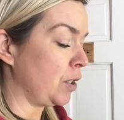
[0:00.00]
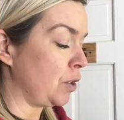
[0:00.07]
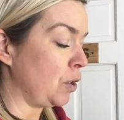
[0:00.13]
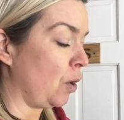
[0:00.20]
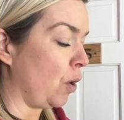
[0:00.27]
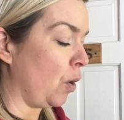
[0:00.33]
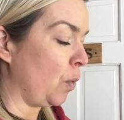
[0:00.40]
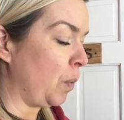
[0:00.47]

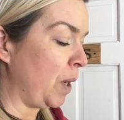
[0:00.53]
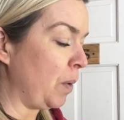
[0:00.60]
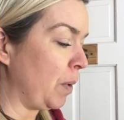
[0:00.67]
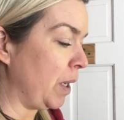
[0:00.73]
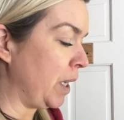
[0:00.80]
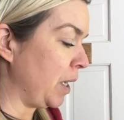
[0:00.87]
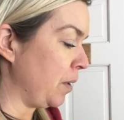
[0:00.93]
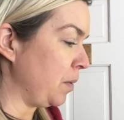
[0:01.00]
So we will
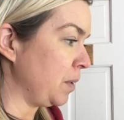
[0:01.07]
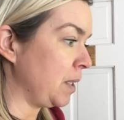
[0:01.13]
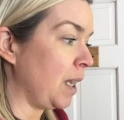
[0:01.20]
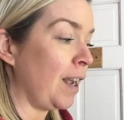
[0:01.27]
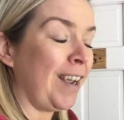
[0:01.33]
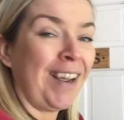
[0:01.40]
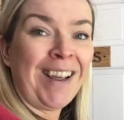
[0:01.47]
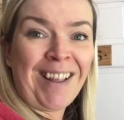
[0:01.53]
use
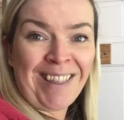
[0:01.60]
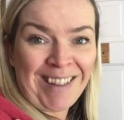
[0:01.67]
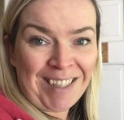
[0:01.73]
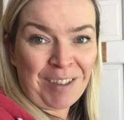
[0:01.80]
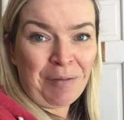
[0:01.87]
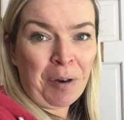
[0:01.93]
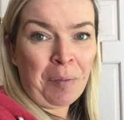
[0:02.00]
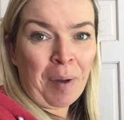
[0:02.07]

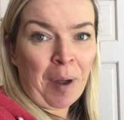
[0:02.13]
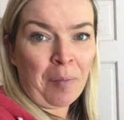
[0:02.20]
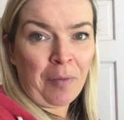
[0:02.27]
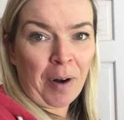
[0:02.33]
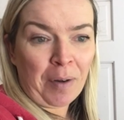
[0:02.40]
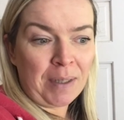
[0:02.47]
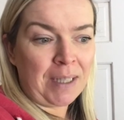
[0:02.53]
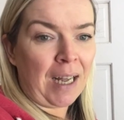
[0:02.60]
this rhubarb for
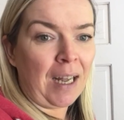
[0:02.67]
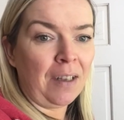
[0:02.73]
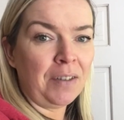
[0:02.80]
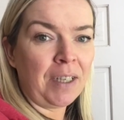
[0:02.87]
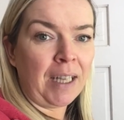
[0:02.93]
ourselves,